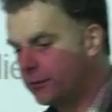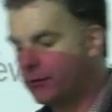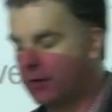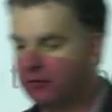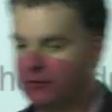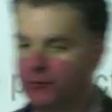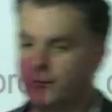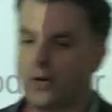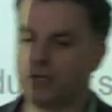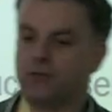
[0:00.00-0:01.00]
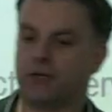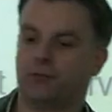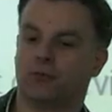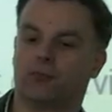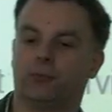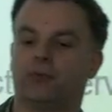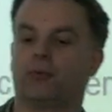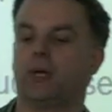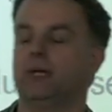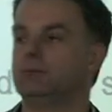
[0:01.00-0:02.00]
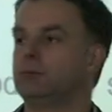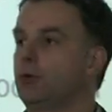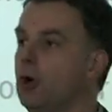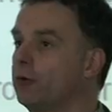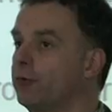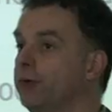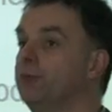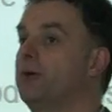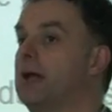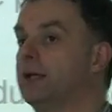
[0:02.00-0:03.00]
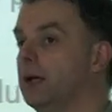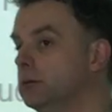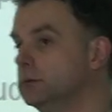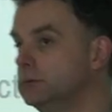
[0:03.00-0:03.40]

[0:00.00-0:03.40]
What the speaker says: There is a fine difference between cost and value.